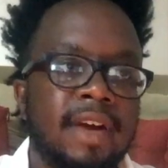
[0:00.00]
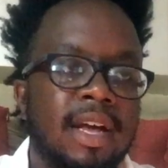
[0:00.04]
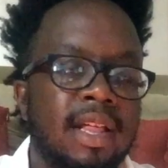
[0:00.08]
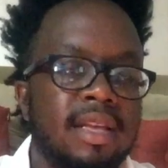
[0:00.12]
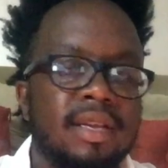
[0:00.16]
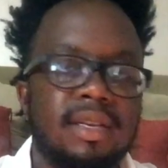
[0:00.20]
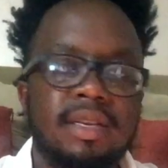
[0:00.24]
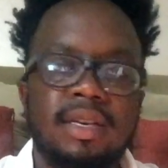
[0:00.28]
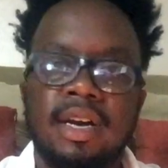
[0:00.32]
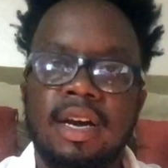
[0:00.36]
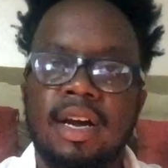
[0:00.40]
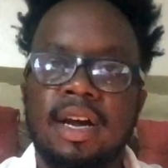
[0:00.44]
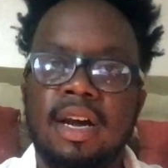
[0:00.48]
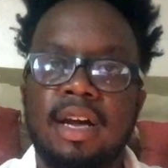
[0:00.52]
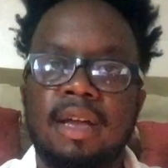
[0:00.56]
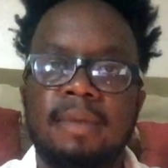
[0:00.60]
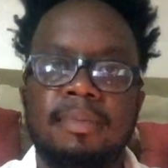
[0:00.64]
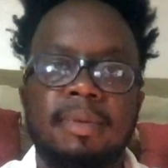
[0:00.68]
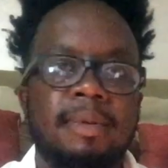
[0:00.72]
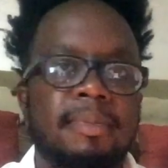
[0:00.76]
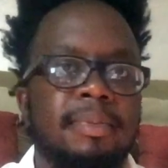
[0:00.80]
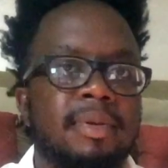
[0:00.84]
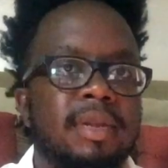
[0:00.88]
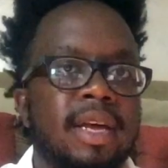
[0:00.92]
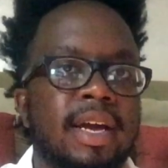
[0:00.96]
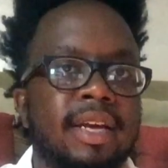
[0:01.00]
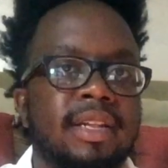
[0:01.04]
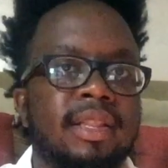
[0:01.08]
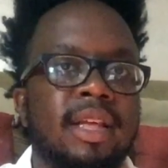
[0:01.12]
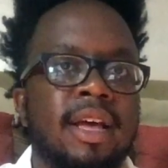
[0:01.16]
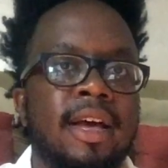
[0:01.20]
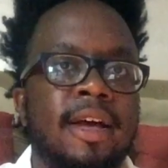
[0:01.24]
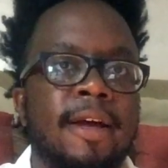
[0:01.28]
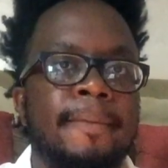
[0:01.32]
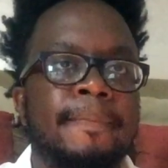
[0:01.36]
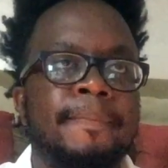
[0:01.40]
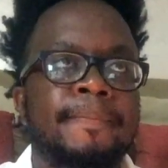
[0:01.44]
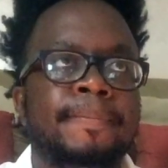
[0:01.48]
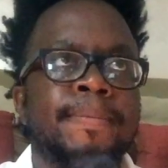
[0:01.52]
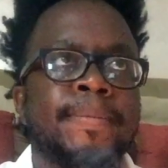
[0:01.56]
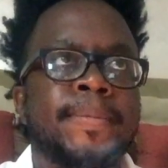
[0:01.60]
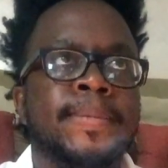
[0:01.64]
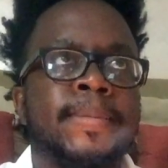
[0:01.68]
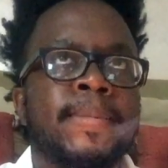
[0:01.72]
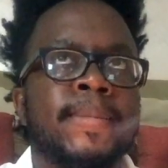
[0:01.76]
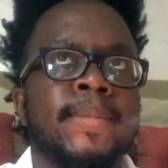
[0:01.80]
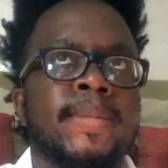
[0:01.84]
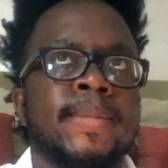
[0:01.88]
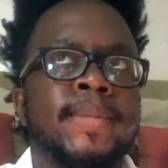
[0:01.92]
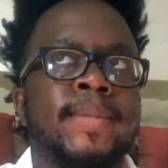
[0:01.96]
Valentine, people like that.
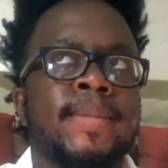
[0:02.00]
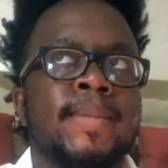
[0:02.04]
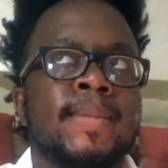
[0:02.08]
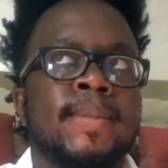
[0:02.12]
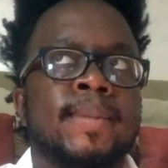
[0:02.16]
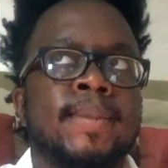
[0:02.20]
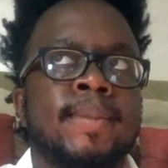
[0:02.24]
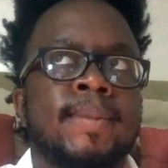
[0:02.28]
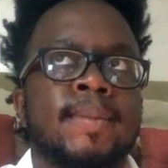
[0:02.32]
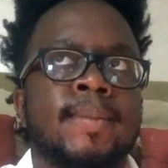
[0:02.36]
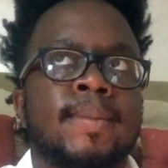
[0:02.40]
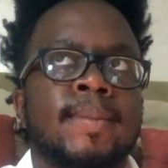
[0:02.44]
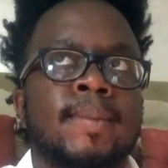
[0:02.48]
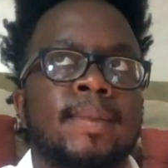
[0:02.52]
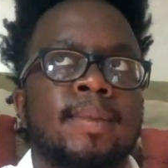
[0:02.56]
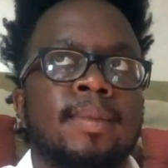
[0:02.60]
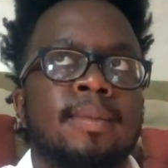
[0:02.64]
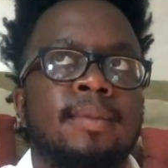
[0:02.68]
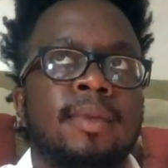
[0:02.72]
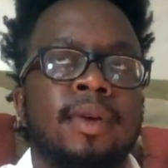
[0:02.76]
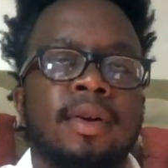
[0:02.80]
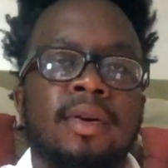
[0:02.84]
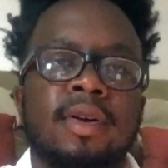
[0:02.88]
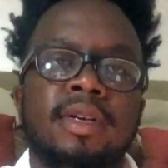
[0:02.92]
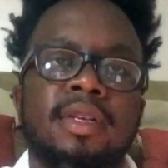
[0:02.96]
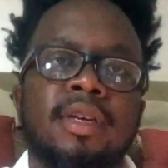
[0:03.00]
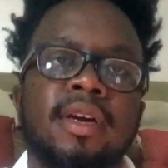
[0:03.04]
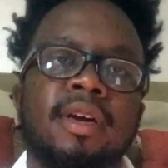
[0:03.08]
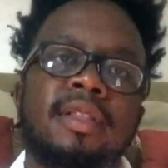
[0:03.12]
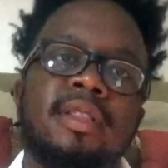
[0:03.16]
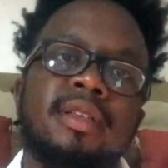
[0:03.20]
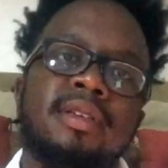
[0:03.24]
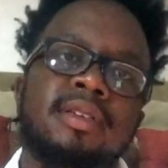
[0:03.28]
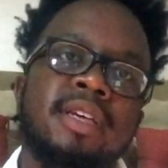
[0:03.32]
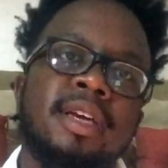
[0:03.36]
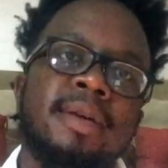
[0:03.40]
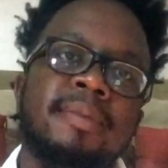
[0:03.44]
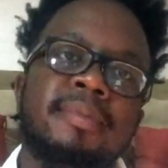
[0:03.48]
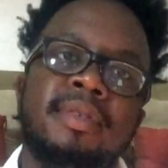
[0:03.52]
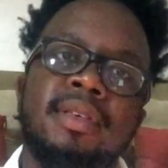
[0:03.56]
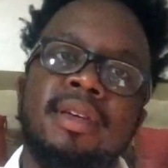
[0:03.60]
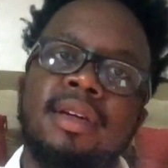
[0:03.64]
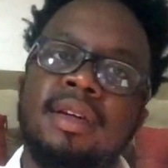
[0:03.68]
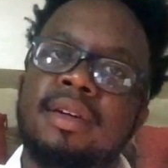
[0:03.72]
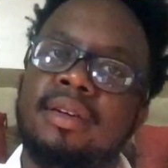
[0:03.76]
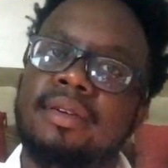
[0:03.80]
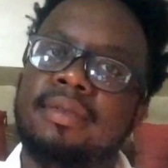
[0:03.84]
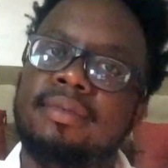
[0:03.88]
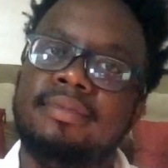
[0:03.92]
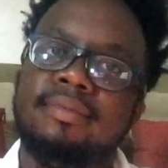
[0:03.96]
They're going to tell you the same
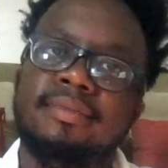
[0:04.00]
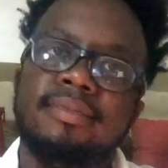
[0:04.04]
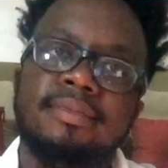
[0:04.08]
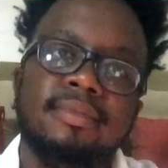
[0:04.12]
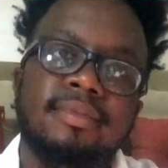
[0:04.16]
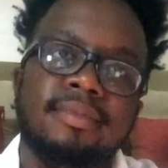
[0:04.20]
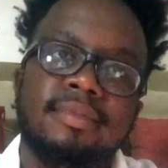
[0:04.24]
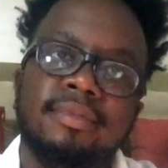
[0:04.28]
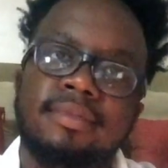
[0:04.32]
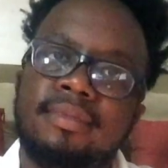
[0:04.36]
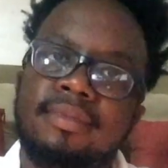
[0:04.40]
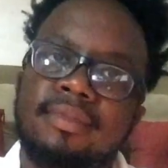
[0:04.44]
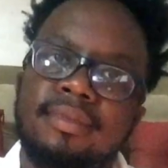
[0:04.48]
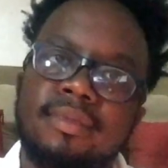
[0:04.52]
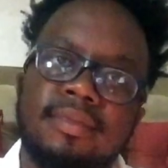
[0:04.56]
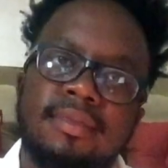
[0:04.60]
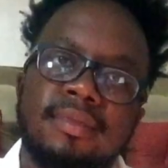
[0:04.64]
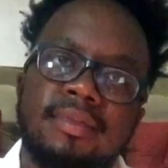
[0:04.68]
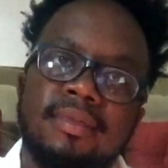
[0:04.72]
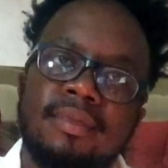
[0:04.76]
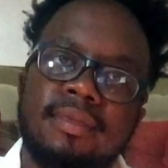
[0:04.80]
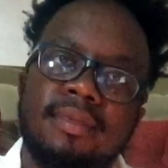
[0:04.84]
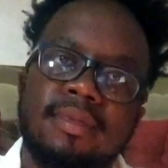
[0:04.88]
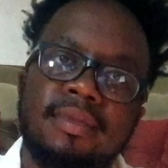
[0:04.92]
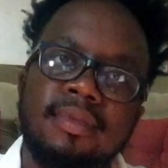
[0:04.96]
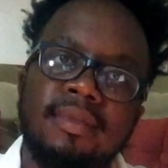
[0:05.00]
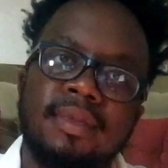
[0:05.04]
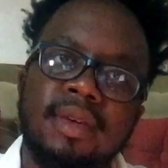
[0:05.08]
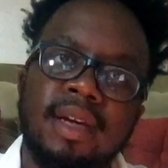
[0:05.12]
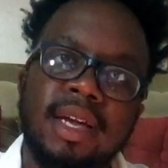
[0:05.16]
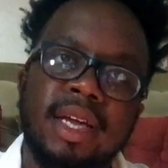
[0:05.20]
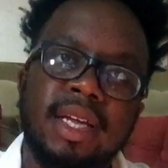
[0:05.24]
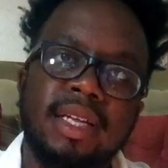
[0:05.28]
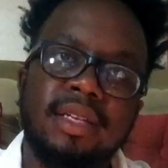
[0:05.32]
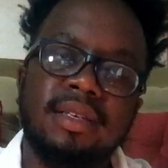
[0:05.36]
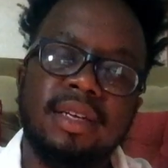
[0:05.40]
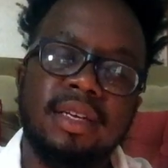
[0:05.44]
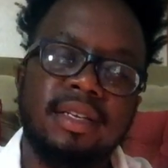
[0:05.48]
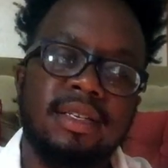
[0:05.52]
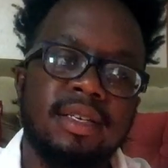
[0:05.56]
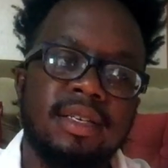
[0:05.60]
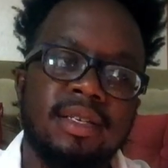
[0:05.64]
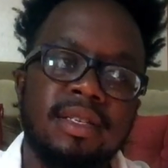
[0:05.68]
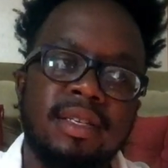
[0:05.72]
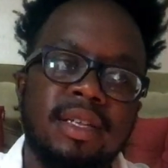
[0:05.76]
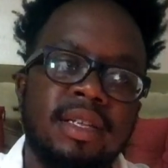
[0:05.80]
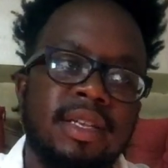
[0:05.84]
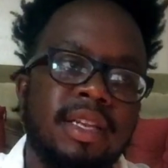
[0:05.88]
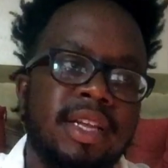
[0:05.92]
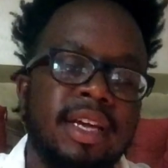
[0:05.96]
thing. It's
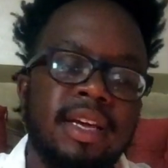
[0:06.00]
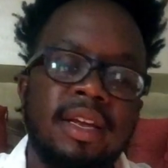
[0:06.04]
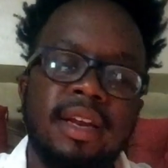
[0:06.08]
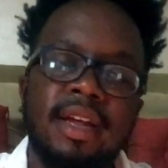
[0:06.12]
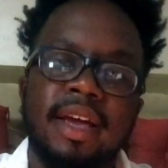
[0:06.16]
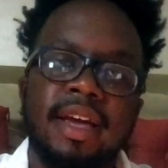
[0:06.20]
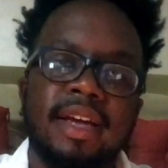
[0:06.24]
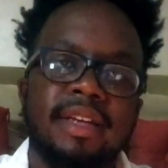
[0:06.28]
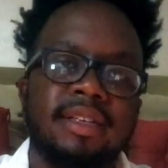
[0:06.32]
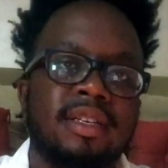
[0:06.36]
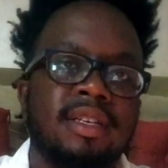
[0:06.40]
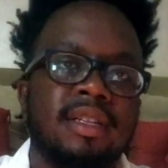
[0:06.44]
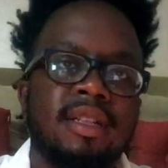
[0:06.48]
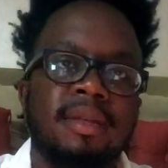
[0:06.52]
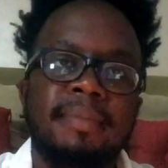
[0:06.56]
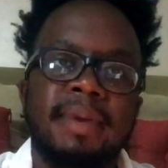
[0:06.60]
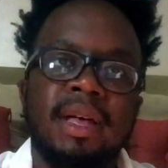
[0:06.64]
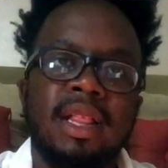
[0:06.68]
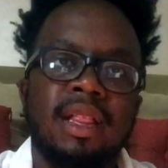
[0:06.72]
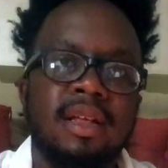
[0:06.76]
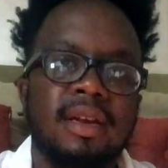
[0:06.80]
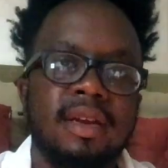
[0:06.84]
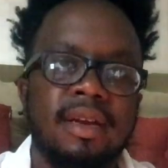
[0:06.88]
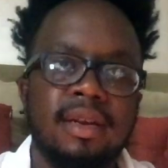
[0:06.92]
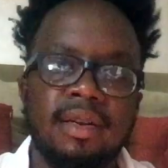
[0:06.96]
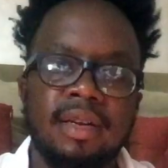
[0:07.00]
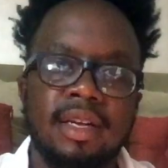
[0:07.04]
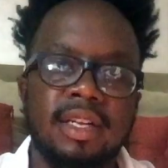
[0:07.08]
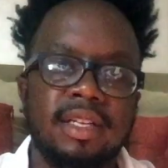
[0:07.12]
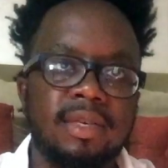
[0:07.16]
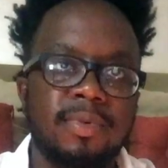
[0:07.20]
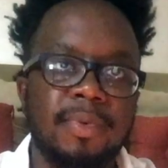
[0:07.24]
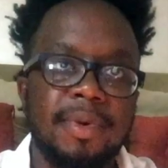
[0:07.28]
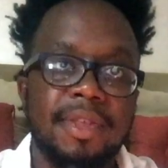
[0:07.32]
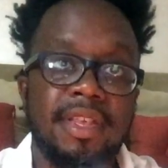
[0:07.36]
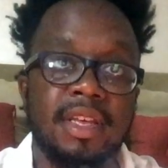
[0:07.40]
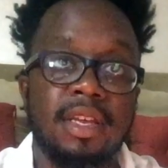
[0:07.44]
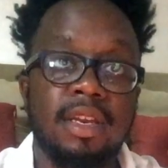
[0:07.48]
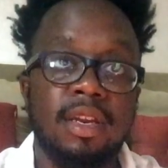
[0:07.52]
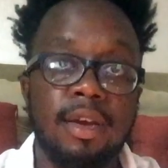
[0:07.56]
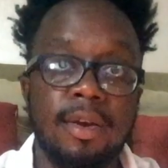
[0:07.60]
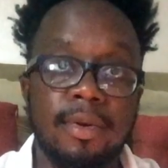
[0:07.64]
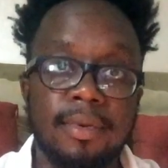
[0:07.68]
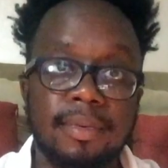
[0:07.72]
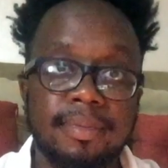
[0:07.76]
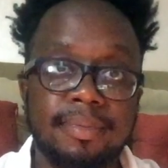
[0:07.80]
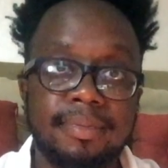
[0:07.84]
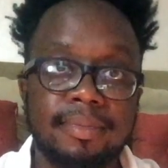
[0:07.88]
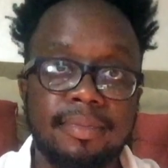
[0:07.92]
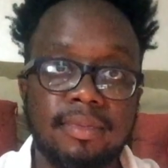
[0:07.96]
in the DNA, it's in the melanin, it's within
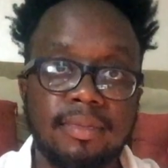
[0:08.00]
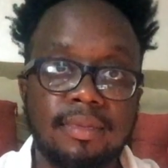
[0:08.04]
you.